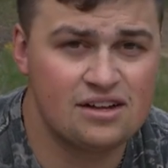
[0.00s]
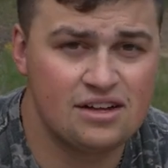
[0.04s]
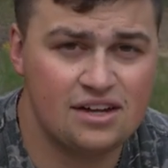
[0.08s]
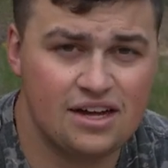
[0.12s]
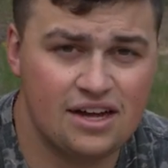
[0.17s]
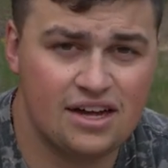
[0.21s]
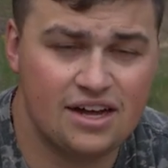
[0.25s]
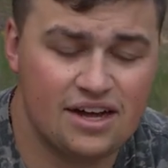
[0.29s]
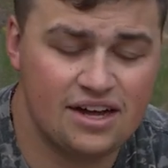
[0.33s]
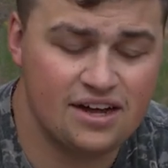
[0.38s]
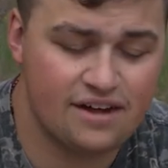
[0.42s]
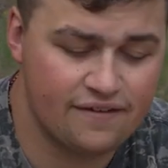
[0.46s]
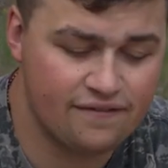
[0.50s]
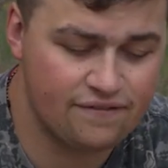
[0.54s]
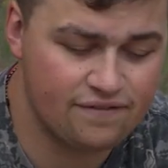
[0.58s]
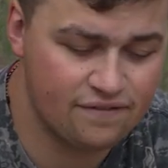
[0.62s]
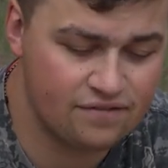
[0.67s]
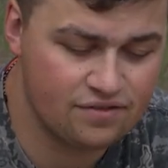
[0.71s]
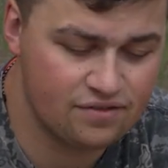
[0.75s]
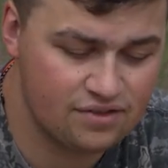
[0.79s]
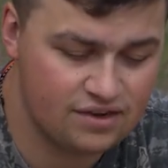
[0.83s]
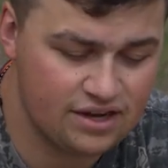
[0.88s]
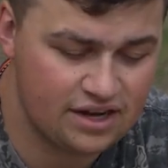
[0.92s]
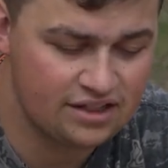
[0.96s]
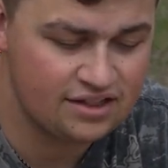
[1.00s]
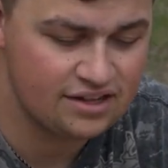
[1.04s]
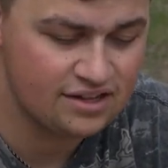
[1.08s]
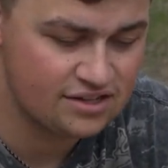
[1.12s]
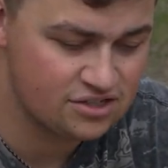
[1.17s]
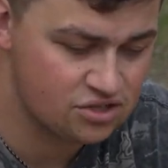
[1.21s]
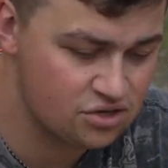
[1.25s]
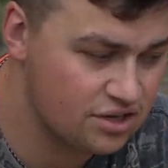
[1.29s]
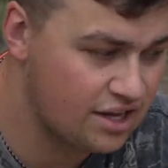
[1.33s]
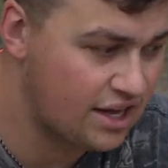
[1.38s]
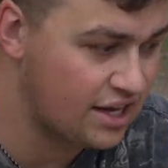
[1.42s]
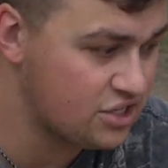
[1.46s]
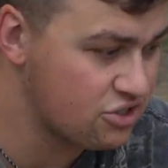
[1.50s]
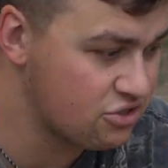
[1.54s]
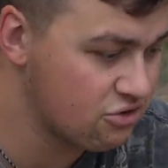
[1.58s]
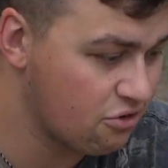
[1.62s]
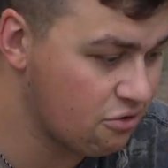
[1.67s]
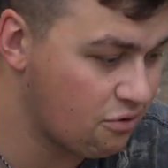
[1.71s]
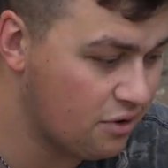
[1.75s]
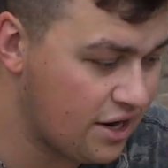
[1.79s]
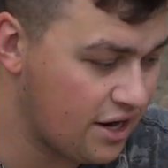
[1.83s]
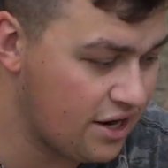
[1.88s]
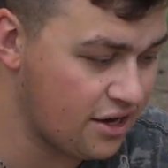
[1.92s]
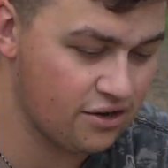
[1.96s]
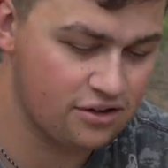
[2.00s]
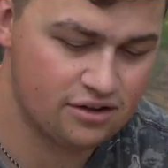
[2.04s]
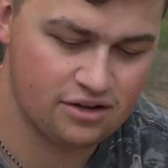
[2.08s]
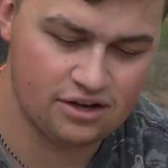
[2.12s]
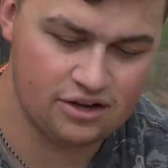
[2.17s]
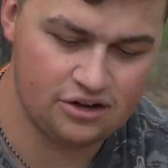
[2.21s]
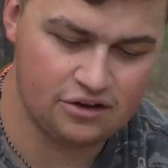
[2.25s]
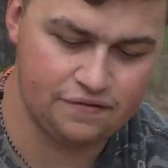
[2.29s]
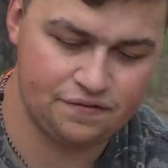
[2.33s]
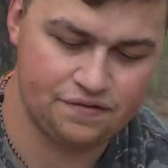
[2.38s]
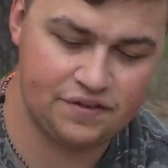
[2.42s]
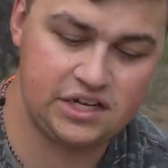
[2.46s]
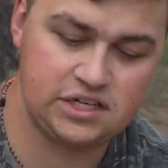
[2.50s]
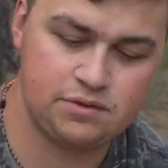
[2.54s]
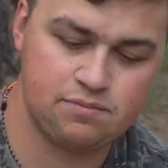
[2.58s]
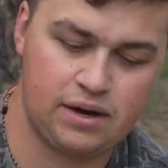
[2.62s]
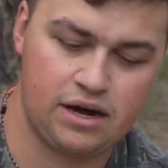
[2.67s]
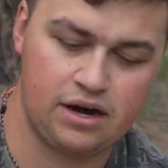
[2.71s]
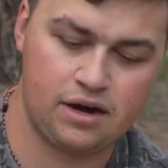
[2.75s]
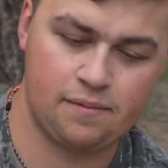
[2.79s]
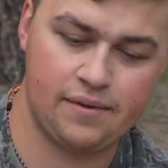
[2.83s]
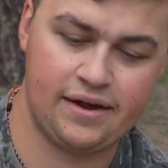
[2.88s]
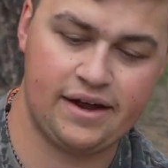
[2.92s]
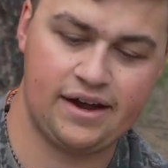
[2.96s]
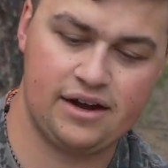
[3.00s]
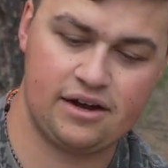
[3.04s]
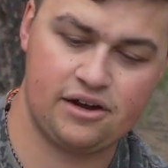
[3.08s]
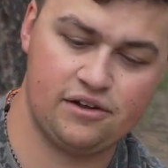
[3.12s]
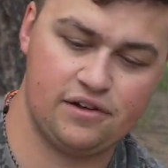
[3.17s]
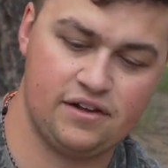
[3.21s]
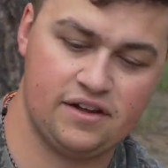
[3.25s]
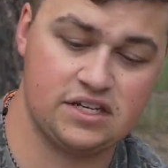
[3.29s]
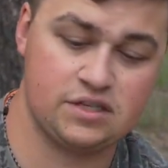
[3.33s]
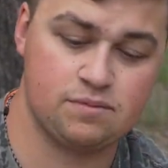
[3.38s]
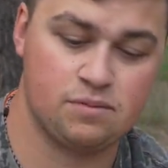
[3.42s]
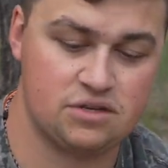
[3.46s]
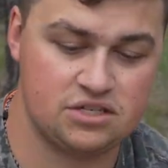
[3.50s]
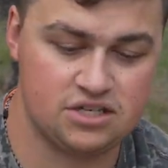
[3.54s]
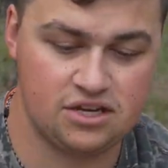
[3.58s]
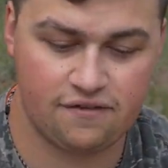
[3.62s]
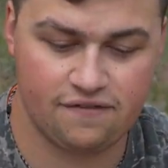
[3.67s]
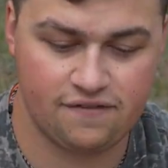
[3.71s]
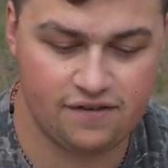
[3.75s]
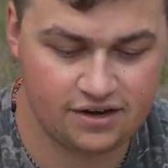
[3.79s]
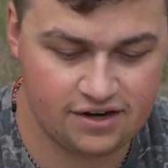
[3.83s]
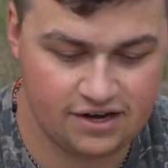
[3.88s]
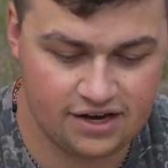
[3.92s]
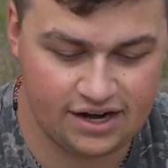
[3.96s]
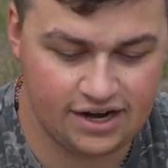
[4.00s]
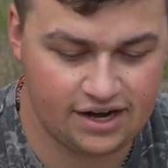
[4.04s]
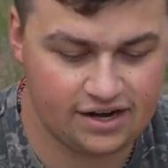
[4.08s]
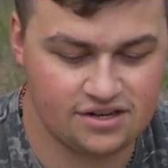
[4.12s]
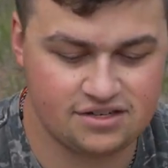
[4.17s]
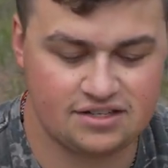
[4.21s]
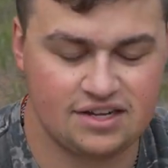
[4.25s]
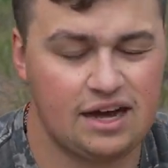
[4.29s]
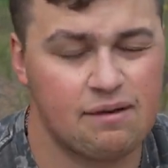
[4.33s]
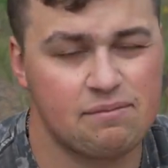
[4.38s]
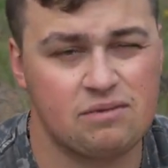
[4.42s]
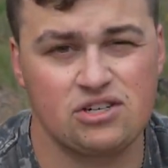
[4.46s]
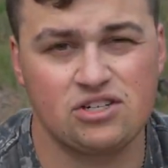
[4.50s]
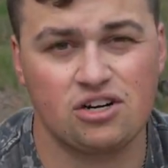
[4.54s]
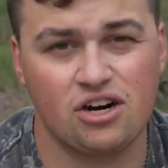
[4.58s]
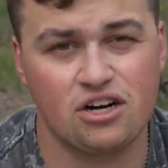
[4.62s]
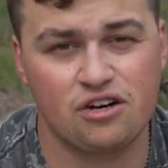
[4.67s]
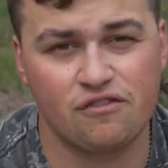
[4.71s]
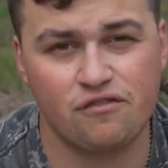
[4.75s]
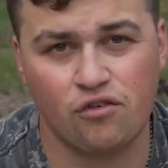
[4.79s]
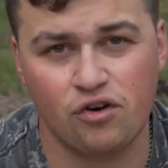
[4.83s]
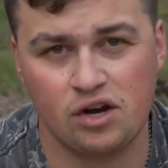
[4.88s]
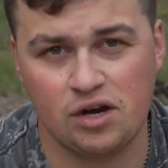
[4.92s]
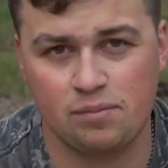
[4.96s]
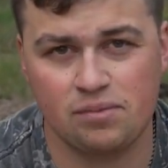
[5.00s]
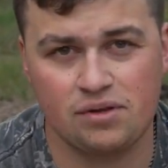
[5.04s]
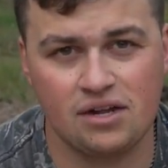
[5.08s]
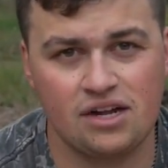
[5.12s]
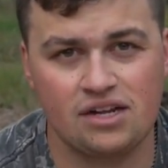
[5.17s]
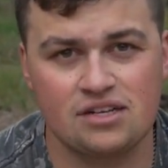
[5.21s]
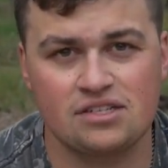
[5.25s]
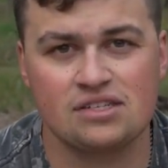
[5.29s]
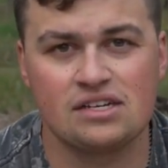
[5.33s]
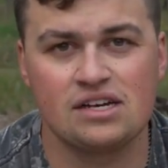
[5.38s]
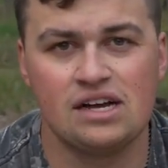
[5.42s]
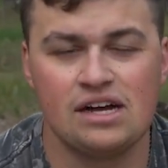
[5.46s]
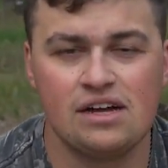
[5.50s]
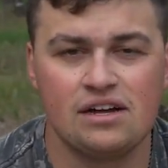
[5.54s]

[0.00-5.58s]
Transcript: I think this will last you a while. This battery pack in specific, again, is the OmniCharge 40 Plus.